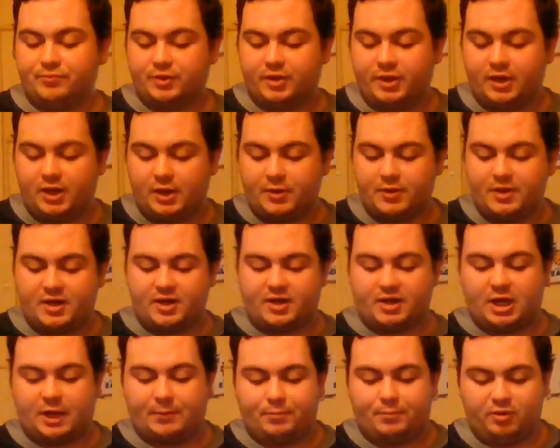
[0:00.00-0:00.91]
You know, you get a
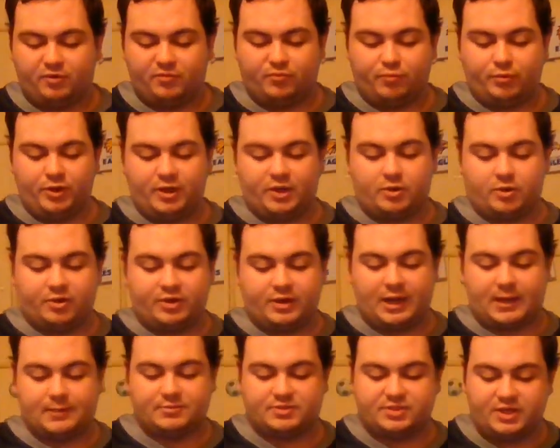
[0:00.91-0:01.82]
couple of really good
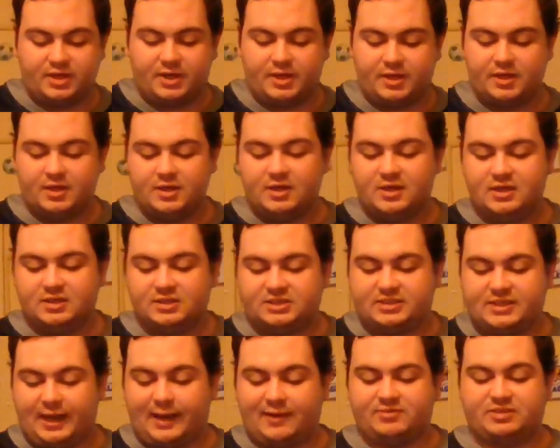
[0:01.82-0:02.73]
games here.
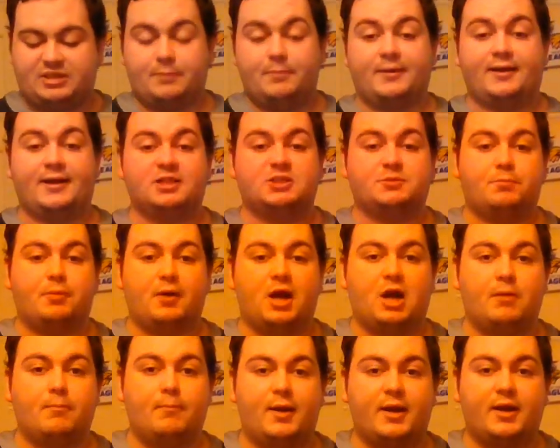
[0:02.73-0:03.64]
Souths up against
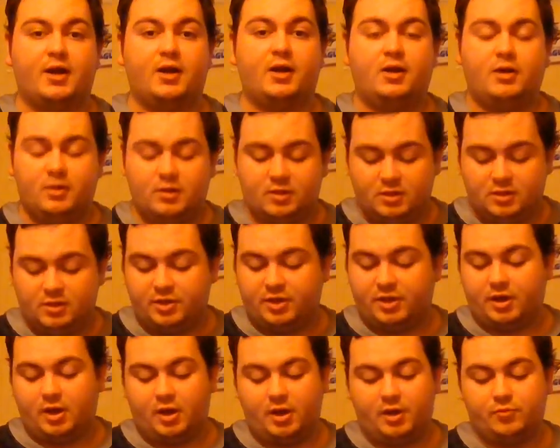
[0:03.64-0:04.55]
Parramatta.
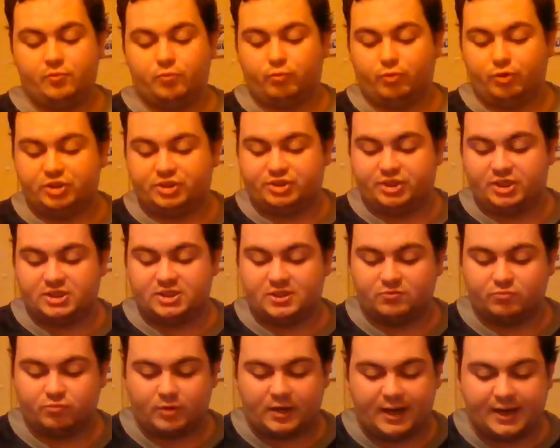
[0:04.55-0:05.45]
You know, Roosters
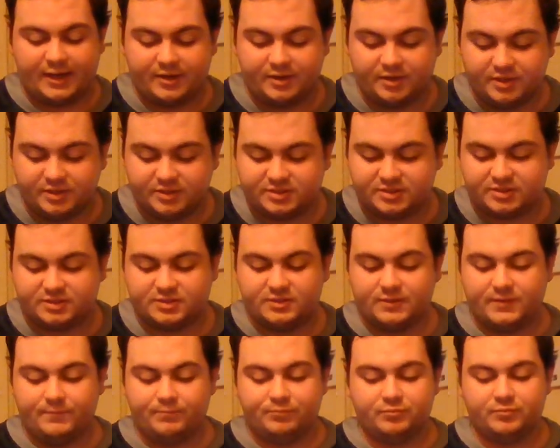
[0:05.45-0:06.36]
and Raiders.
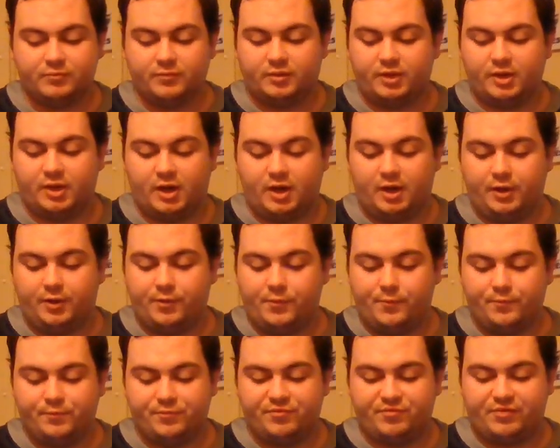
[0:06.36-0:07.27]
You
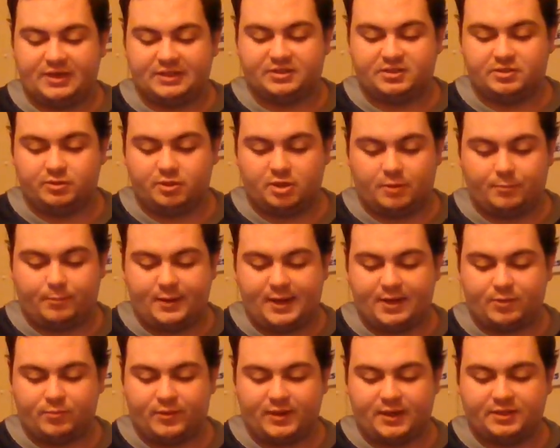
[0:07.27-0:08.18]
know, not a
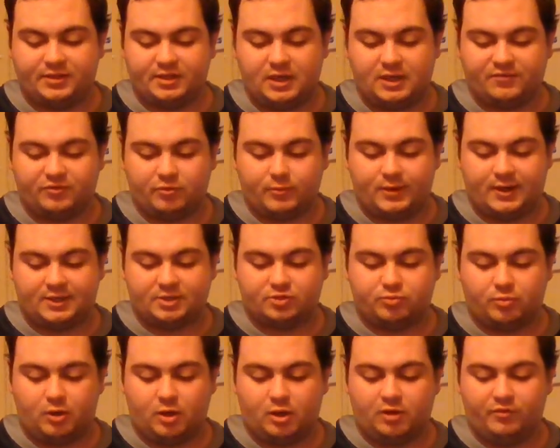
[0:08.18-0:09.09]
bad round there for round
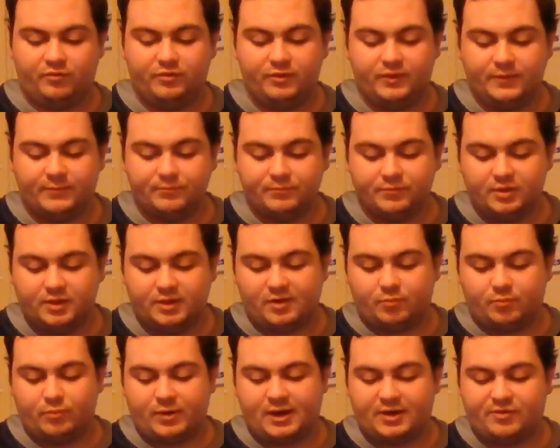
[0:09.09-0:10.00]
12.
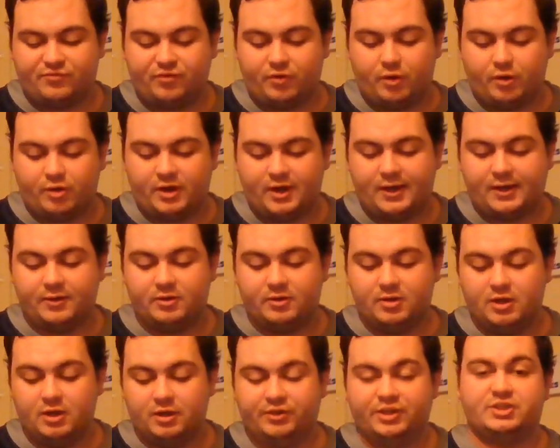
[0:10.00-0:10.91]
And then round 13,
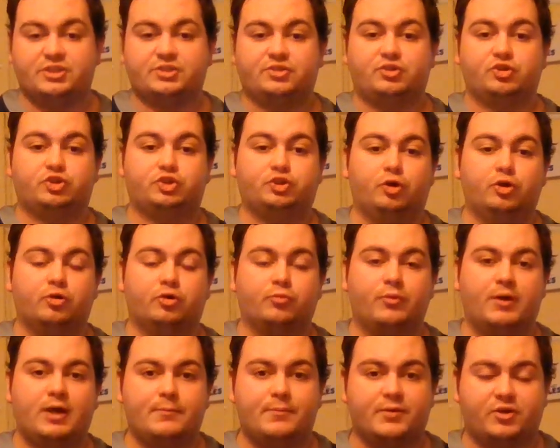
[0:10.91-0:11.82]
this is the shorter
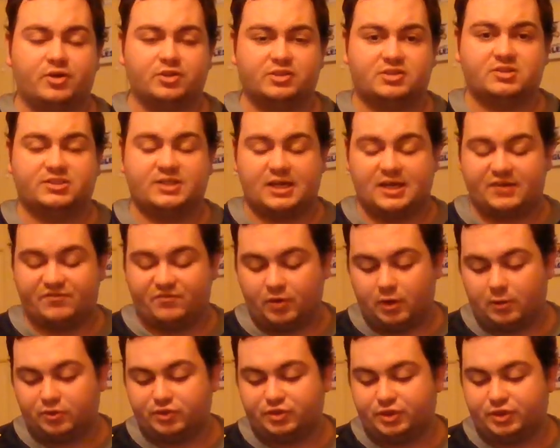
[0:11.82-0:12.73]
round because of State of
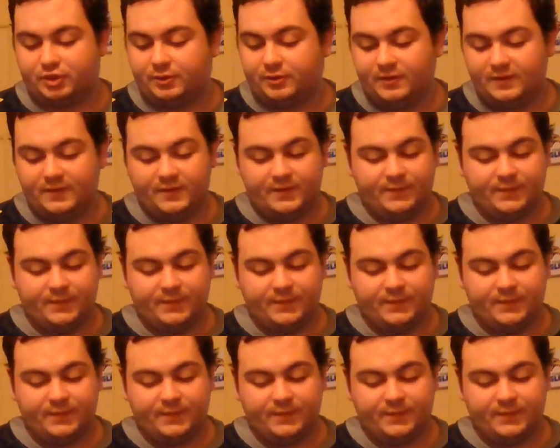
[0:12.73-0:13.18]
Origin.